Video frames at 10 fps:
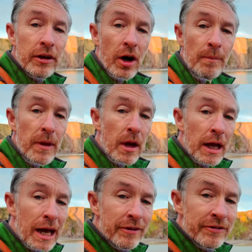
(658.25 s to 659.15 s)
Now,
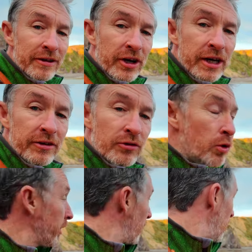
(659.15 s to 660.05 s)
as the tide is
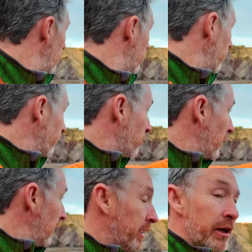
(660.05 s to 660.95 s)
going out as
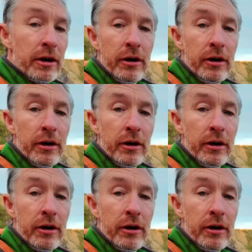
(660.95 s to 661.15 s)
well here,